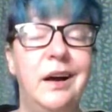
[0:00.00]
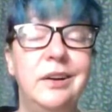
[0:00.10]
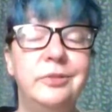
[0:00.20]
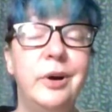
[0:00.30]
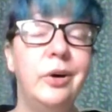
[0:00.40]

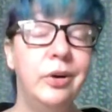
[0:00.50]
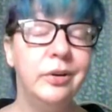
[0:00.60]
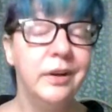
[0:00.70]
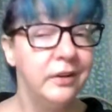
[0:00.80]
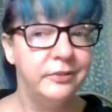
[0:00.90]
I have
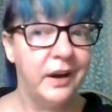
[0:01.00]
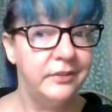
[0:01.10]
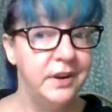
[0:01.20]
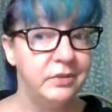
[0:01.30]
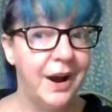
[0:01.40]
heard of,
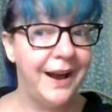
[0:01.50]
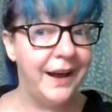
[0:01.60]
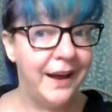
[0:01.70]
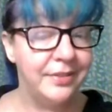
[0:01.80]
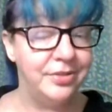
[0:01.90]
I've never
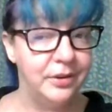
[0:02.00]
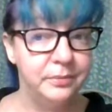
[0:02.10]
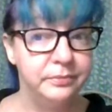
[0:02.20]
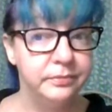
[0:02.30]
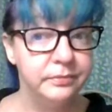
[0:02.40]
had
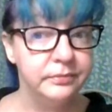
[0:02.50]
them,